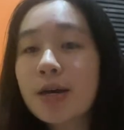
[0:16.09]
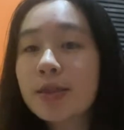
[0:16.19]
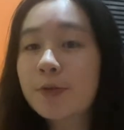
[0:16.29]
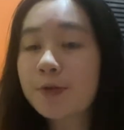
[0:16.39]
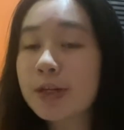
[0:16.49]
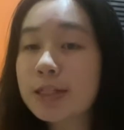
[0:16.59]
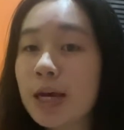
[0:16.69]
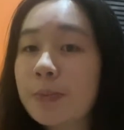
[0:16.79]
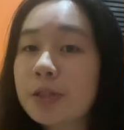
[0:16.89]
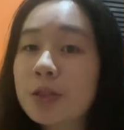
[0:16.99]
The first
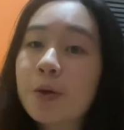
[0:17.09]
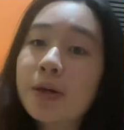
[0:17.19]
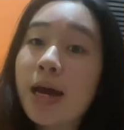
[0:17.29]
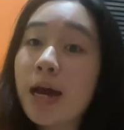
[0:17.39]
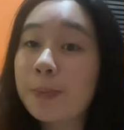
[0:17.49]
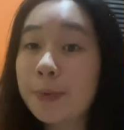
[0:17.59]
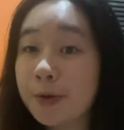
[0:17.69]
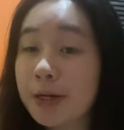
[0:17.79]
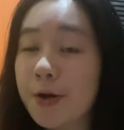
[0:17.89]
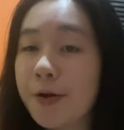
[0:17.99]
episode I
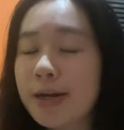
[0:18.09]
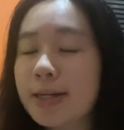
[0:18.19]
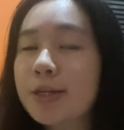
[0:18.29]
uploaded already,